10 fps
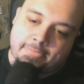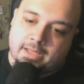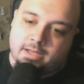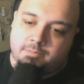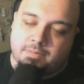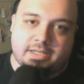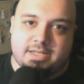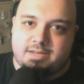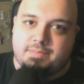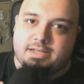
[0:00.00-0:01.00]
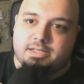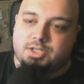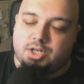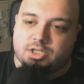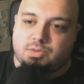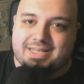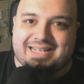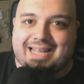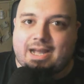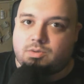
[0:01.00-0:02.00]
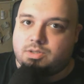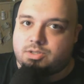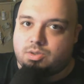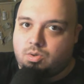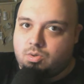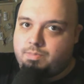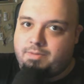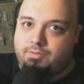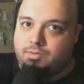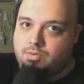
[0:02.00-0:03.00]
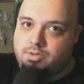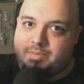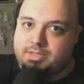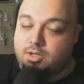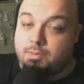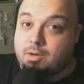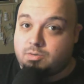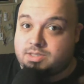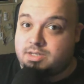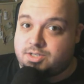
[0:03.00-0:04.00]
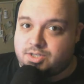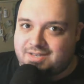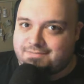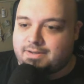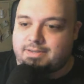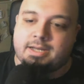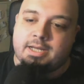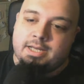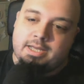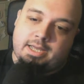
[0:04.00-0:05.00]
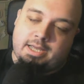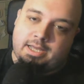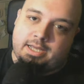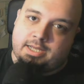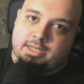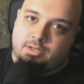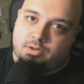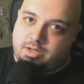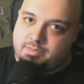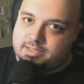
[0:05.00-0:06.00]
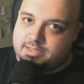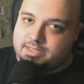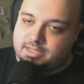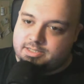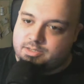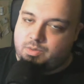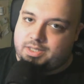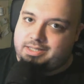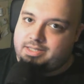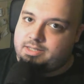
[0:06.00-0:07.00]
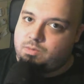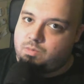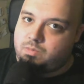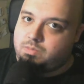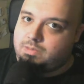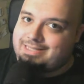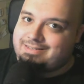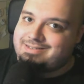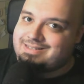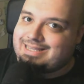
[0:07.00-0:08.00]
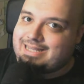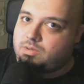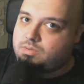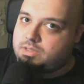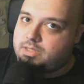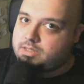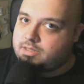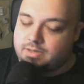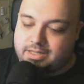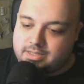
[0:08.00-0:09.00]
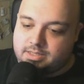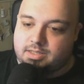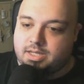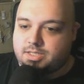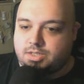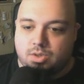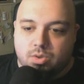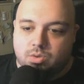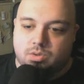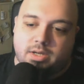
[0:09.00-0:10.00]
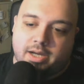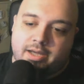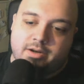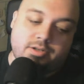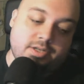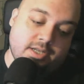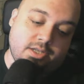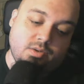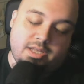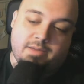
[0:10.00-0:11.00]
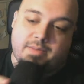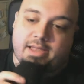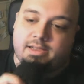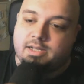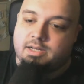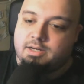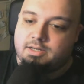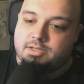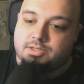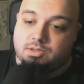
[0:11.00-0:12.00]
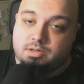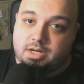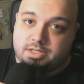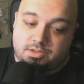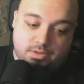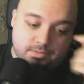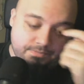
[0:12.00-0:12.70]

But his email starts with cloud, so if your name is somehow Stefan and your email starts with the letters cloud yeah right that's you i already sent you an email so congrats to you